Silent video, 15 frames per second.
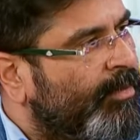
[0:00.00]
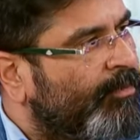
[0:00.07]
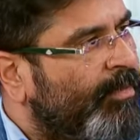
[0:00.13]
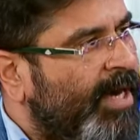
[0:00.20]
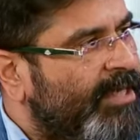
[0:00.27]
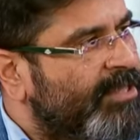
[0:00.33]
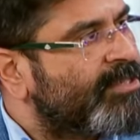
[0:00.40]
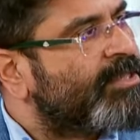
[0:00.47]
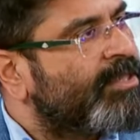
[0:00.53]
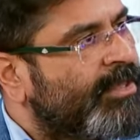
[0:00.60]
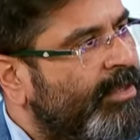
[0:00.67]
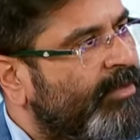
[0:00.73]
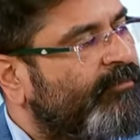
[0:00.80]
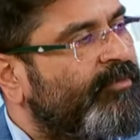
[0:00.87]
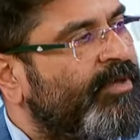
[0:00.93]
past,
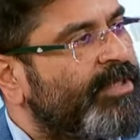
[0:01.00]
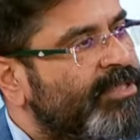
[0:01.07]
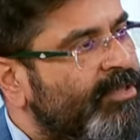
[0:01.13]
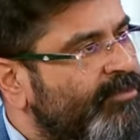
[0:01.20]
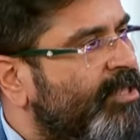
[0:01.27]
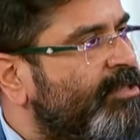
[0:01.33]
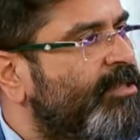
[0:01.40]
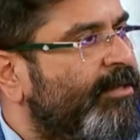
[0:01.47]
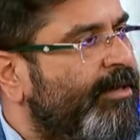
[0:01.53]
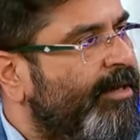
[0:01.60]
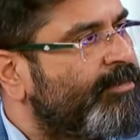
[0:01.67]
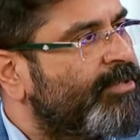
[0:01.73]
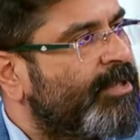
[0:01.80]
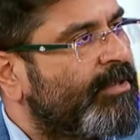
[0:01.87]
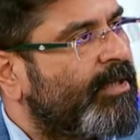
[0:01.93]
mm. if we receive such a
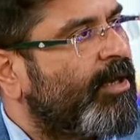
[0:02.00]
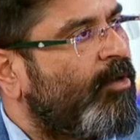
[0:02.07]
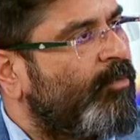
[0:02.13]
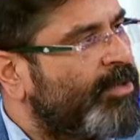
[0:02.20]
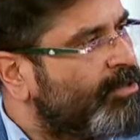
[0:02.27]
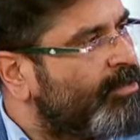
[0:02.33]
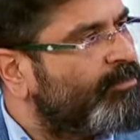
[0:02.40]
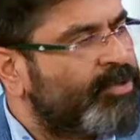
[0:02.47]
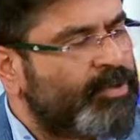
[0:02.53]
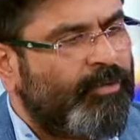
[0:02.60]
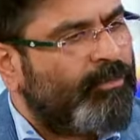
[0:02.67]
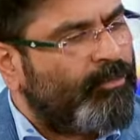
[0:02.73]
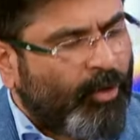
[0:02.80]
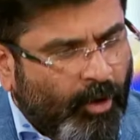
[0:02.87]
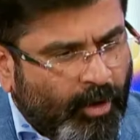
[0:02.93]
redemption, how much, so
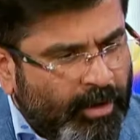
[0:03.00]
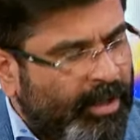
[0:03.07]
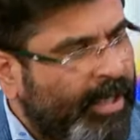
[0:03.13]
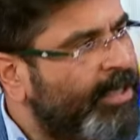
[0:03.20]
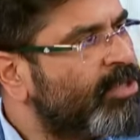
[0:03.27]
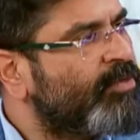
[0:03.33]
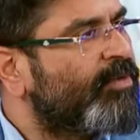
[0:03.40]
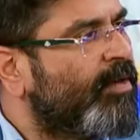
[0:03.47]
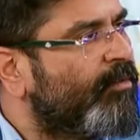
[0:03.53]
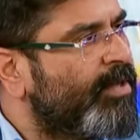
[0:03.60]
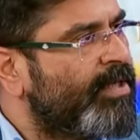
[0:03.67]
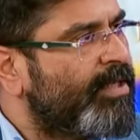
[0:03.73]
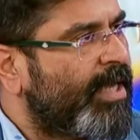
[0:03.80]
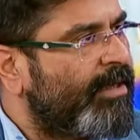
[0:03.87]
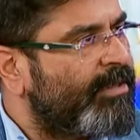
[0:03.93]
all kinds of
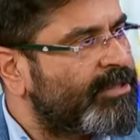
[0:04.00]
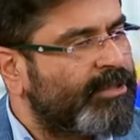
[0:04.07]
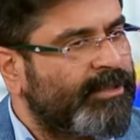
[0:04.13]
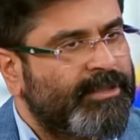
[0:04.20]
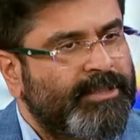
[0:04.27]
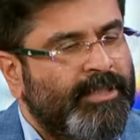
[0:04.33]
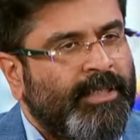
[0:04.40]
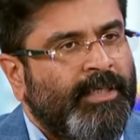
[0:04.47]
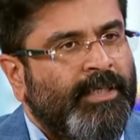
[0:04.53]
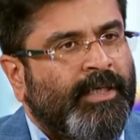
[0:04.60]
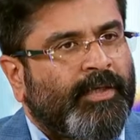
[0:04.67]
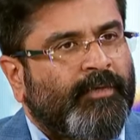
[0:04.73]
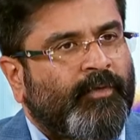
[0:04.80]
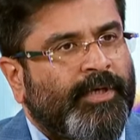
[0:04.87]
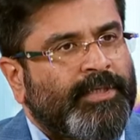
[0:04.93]
liquidity analysis,
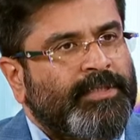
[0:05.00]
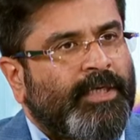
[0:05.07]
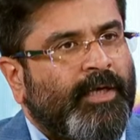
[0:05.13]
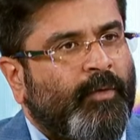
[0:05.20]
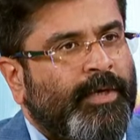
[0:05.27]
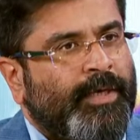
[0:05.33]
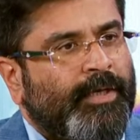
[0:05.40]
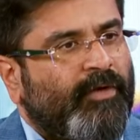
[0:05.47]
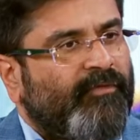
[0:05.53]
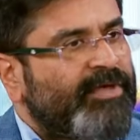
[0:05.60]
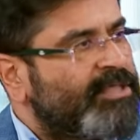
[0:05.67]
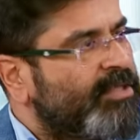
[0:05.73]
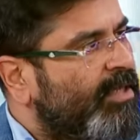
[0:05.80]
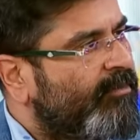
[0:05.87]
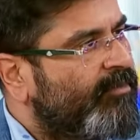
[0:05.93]
what is the liquidity of
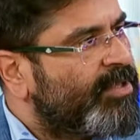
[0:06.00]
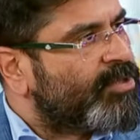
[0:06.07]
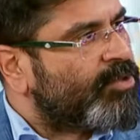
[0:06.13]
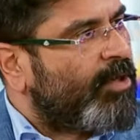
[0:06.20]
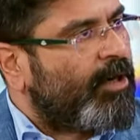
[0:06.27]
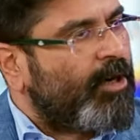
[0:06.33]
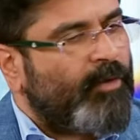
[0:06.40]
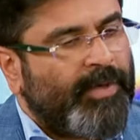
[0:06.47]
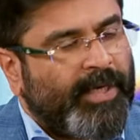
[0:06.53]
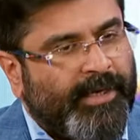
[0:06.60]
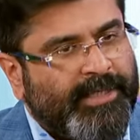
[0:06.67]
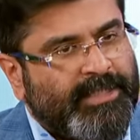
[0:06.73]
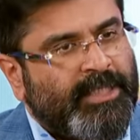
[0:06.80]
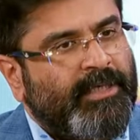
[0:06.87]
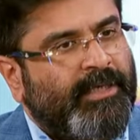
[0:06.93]
each and every stock, how many
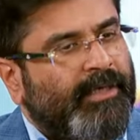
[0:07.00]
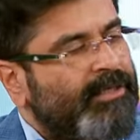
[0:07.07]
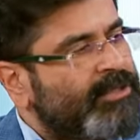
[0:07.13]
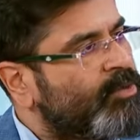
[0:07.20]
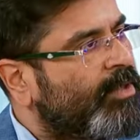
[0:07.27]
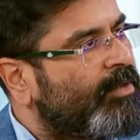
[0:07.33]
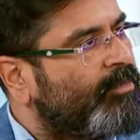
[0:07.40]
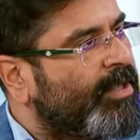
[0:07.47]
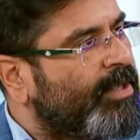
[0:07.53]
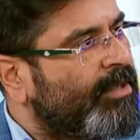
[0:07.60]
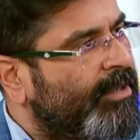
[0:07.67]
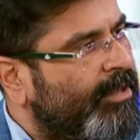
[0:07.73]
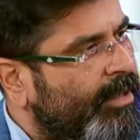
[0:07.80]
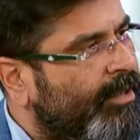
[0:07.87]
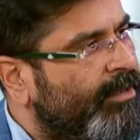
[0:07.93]
days it will tell us to
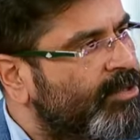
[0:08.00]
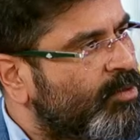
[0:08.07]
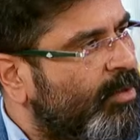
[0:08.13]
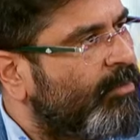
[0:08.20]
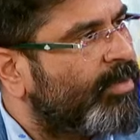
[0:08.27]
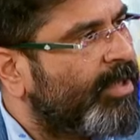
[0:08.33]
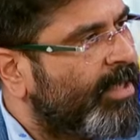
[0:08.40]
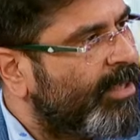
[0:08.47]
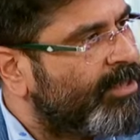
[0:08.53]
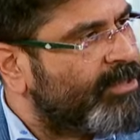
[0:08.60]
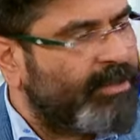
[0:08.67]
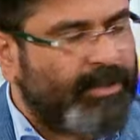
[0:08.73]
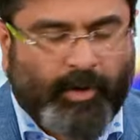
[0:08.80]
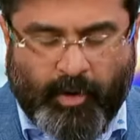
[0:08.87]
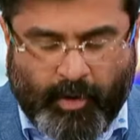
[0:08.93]
completely, take us to completely exit,
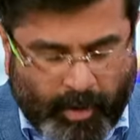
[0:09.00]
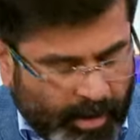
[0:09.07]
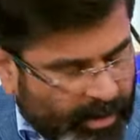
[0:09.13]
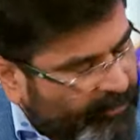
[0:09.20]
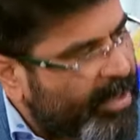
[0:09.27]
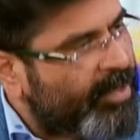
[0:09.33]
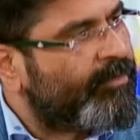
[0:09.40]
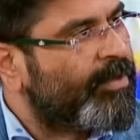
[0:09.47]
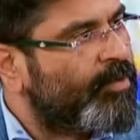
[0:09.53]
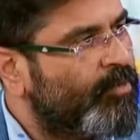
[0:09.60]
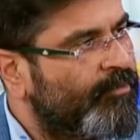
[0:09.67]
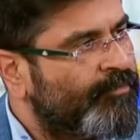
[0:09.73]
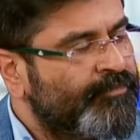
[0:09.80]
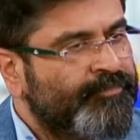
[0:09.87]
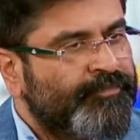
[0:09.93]
mm. all of that we do,
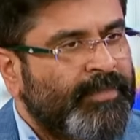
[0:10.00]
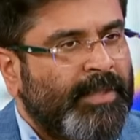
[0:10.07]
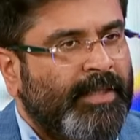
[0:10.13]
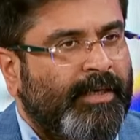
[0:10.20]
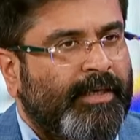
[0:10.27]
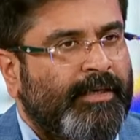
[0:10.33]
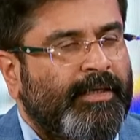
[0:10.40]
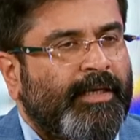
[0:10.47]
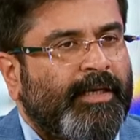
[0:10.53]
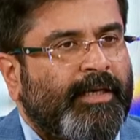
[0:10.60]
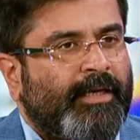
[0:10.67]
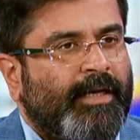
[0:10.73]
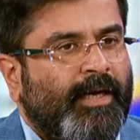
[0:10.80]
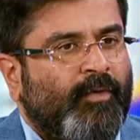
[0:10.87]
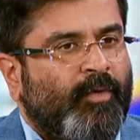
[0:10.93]
right?
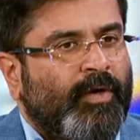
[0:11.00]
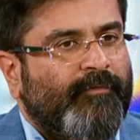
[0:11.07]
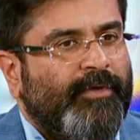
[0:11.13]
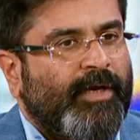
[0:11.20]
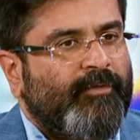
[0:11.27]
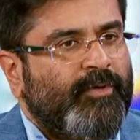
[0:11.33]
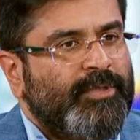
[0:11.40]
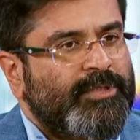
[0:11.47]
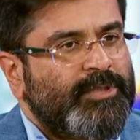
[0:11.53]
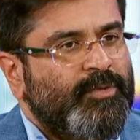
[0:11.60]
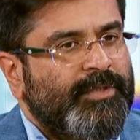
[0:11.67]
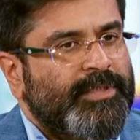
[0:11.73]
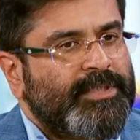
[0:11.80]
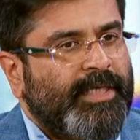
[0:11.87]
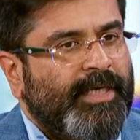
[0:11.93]
Now what we have to just do
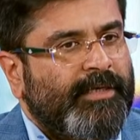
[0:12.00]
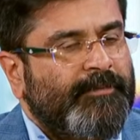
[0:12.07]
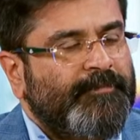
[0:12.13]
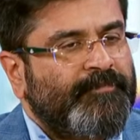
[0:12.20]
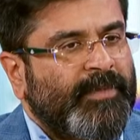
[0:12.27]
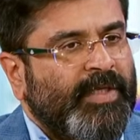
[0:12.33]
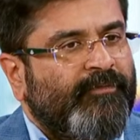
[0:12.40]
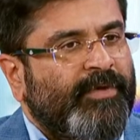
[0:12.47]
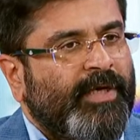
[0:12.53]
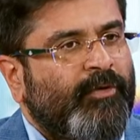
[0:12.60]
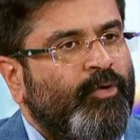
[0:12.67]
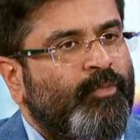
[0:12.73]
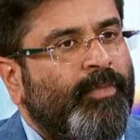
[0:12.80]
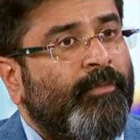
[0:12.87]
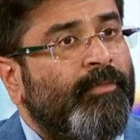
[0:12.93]
is that we have
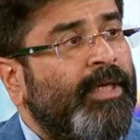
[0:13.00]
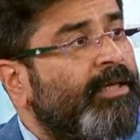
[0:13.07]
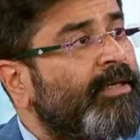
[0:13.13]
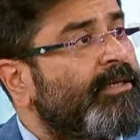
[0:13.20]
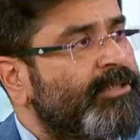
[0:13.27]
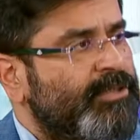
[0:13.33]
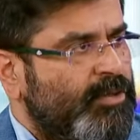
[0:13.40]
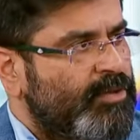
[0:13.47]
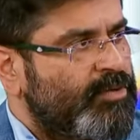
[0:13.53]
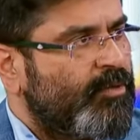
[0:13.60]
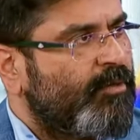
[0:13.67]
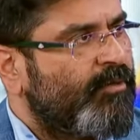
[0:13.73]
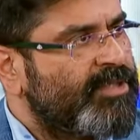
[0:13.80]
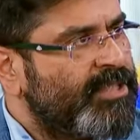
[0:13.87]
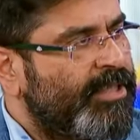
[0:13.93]
to publicly disclose
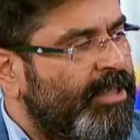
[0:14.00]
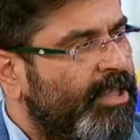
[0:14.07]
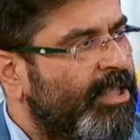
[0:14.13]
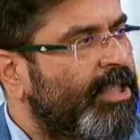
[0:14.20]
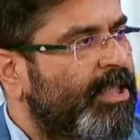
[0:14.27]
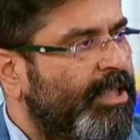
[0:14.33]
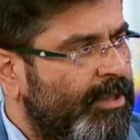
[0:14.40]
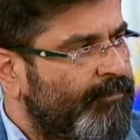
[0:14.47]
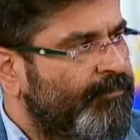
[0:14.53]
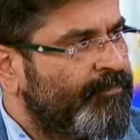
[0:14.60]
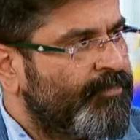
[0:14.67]
what was internal.